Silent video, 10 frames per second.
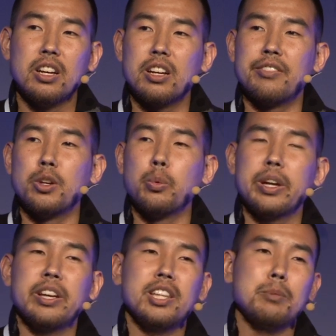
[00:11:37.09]
of the
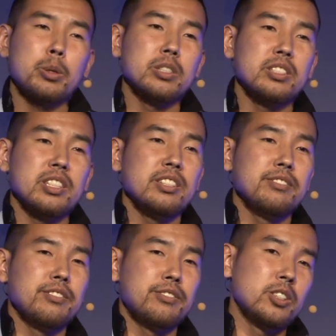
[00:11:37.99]
way they
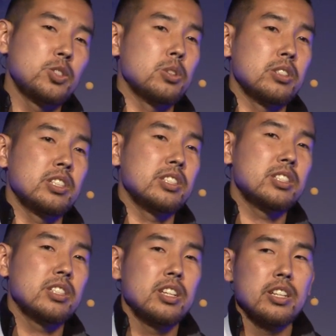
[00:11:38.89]
perceive virtual goods.